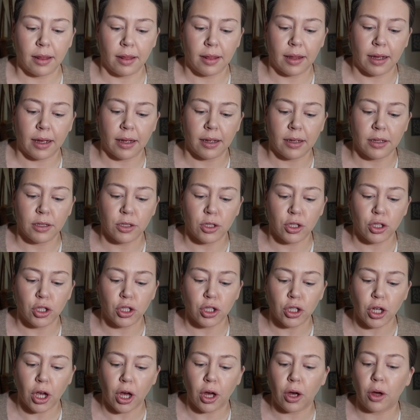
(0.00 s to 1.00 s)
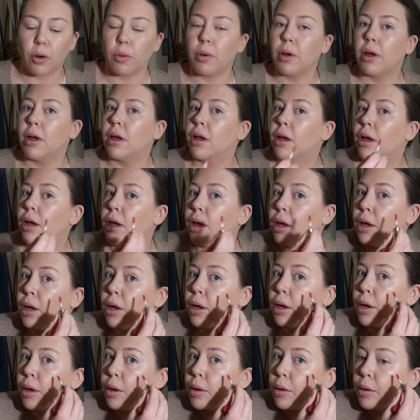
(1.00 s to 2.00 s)
That is so
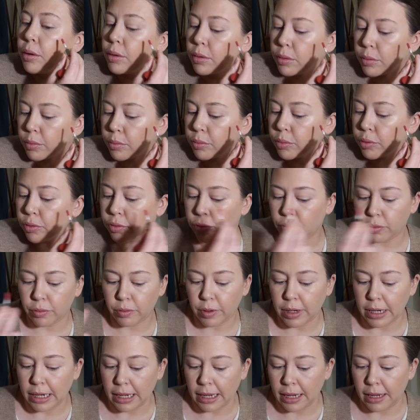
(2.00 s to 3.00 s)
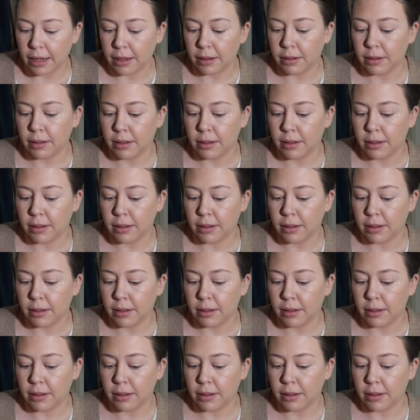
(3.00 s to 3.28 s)
pretty.